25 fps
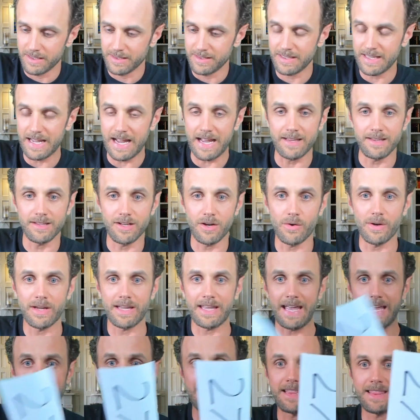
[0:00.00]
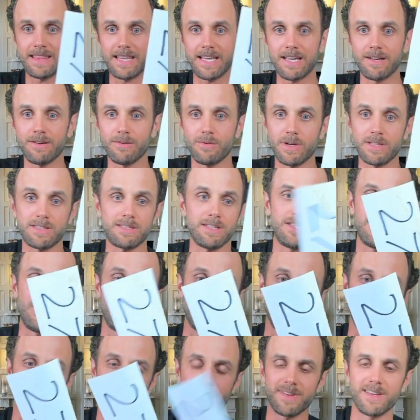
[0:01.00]
not knowing anything what to
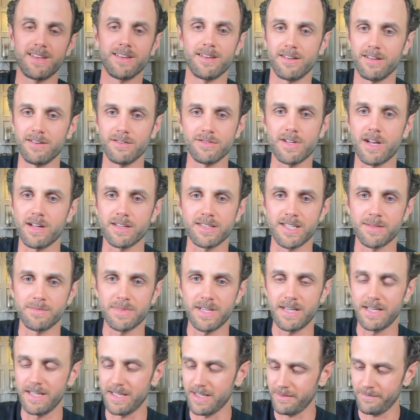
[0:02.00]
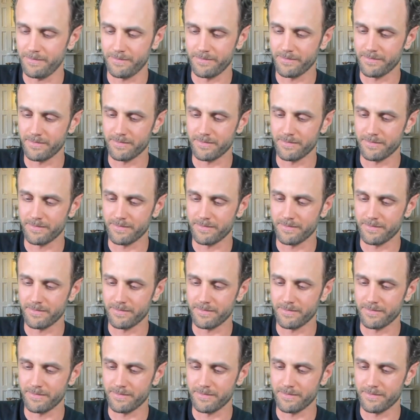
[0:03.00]
do. It was all Tim's idea.